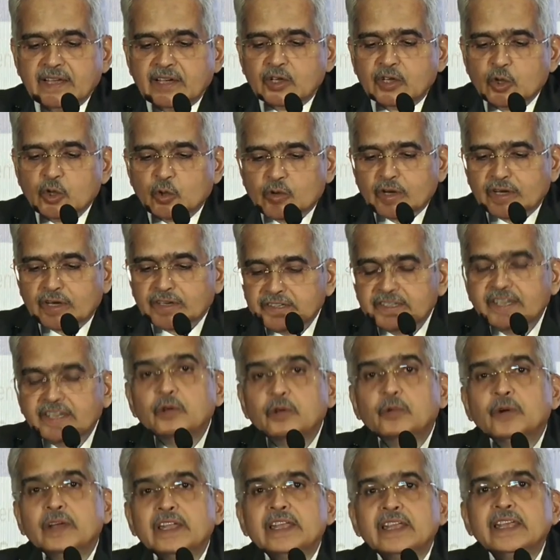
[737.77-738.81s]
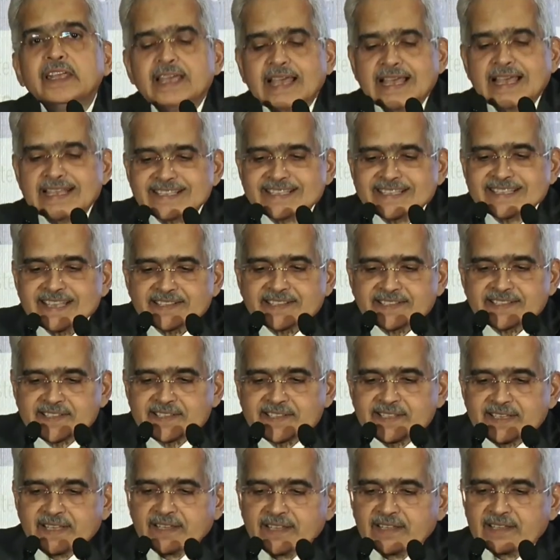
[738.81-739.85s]
to continually assess
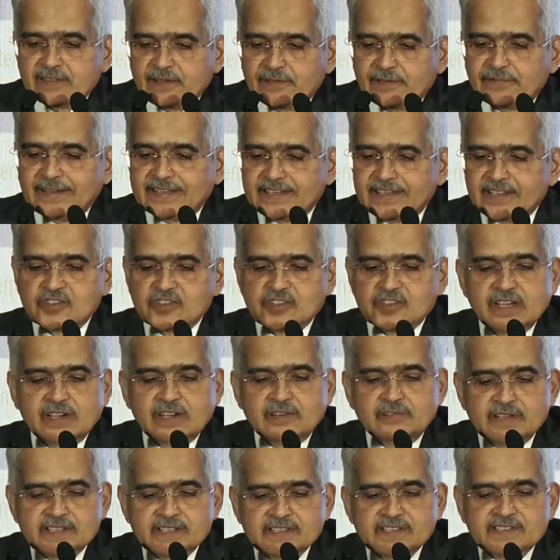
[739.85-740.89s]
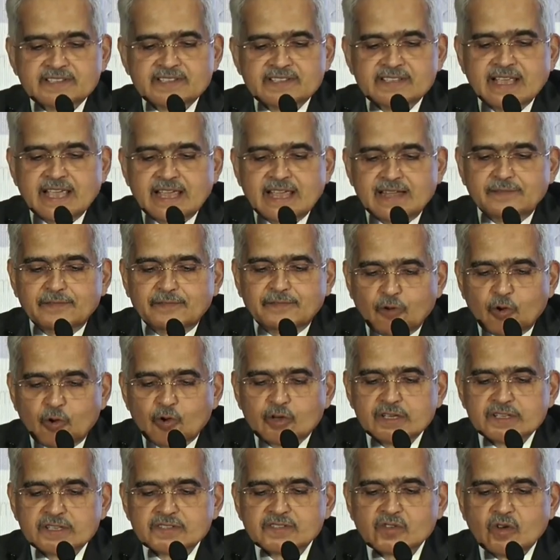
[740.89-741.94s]
the financial risks and
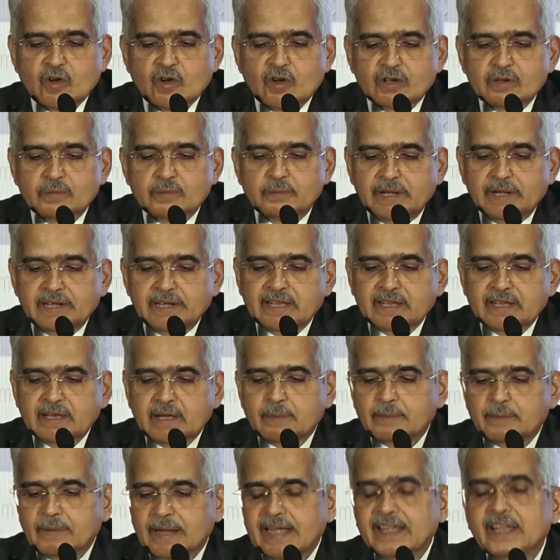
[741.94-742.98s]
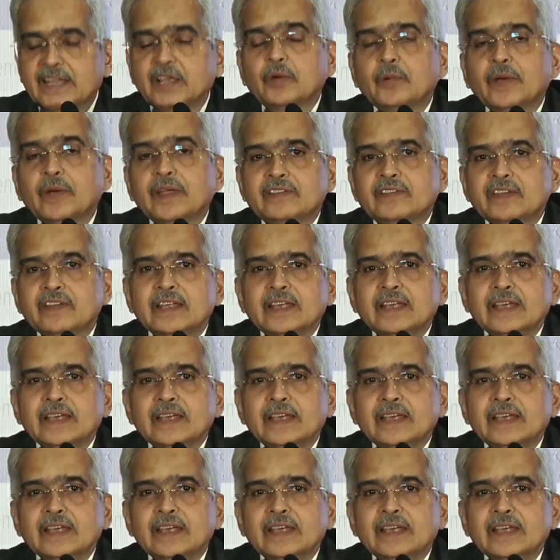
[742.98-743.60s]
focus on building up adequate